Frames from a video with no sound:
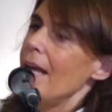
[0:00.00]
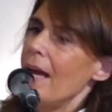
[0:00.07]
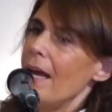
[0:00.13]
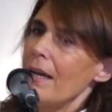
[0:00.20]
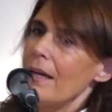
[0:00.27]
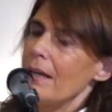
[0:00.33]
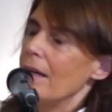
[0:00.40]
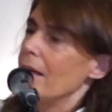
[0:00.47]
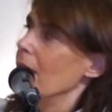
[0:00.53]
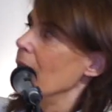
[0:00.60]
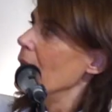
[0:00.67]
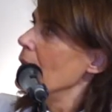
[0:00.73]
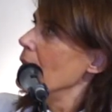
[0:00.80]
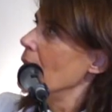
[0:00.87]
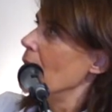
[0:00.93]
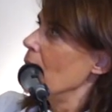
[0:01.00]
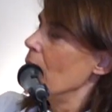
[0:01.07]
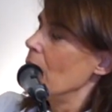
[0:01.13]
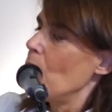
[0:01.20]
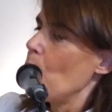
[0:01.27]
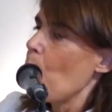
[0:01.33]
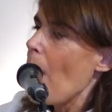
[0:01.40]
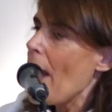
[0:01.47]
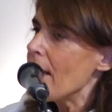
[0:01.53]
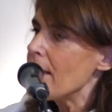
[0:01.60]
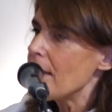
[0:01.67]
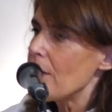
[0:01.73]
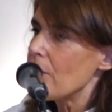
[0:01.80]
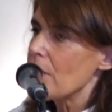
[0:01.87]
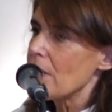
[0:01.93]
then
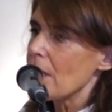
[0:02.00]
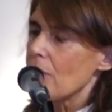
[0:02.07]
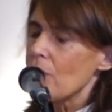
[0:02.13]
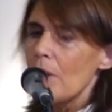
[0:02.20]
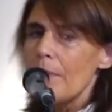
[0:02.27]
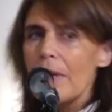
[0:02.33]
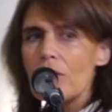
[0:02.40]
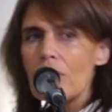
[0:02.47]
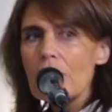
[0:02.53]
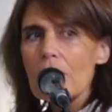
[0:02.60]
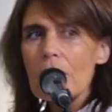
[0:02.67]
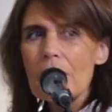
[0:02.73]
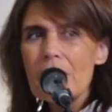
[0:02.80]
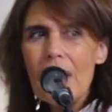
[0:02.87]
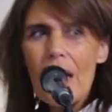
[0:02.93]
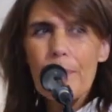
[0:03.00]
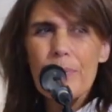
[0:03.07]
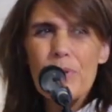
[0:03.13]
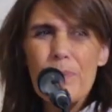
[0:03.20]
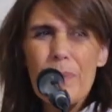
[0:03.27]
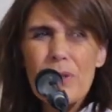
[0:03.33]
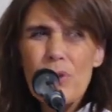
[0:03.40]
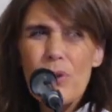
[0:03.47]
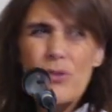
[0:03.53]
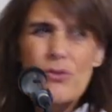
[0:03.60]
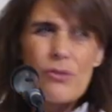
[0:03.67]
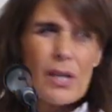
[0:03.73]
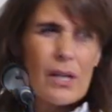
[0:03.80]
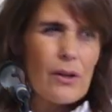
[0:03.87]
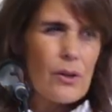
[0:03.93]
when there is agreement on the steps, but
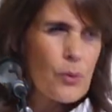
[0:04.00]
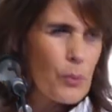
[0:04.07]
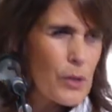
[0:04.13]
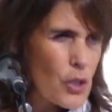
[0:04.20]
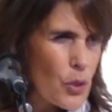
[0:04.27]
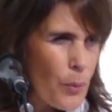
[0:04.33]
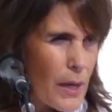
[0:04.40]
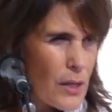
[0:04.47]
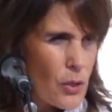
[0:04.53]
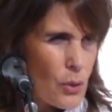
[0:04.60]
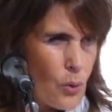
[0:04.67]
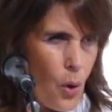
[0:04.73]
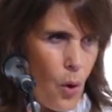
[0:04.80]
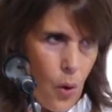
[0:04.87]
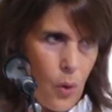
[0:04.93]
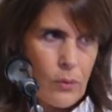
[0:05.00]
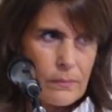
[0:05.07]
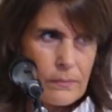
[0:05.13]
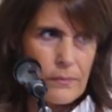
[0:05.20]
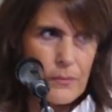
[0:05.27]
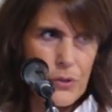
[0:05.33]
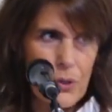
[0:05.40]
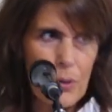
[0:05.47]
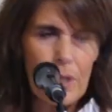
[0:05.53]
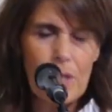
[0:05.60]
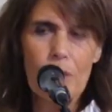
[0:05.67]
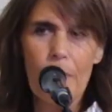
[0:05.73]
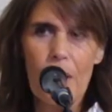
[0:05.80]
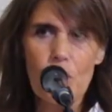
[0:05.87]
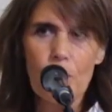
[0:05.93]
not really on which way to go, so
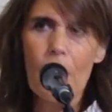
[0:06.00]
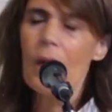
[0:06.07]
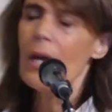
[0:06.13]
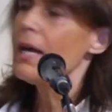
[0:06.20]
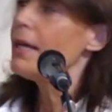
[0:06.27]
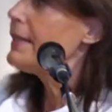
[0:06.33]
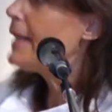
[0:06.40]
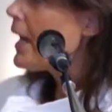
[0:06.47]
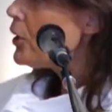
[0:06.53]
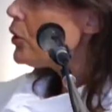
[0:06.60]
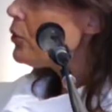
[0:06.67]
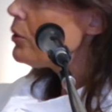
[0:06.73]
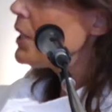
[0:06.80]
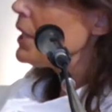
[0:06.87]
it's much more, then you